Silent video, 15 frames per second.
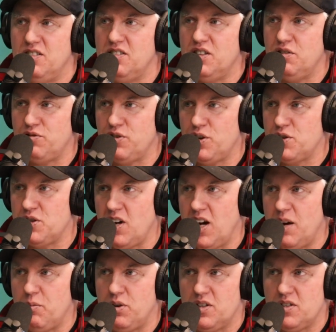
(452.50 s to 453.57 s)
the first
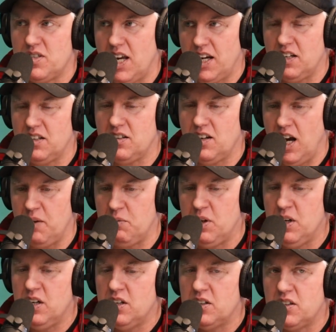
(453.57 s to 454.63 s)
time or the second time,
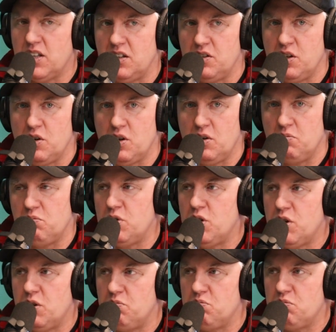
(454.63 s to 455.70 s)
then you
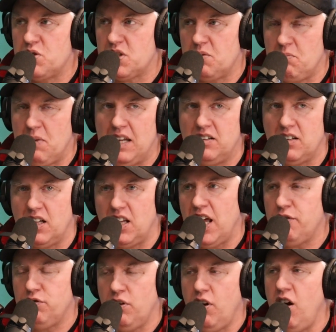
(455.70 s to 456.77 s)
can cement a
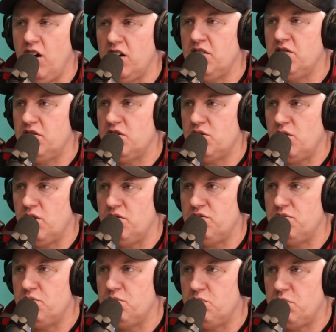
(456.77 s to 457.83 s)
lifelong sort
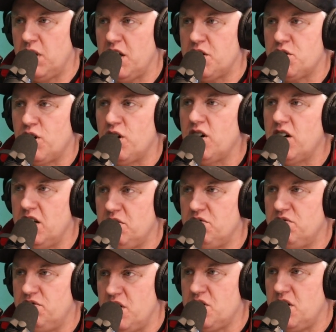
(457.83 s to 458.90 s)
of pleasure
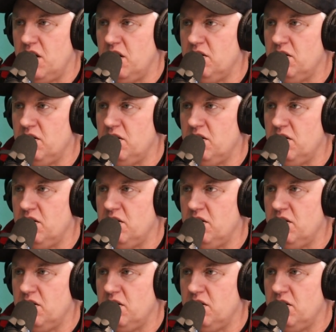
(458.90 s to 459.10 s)
in fishing.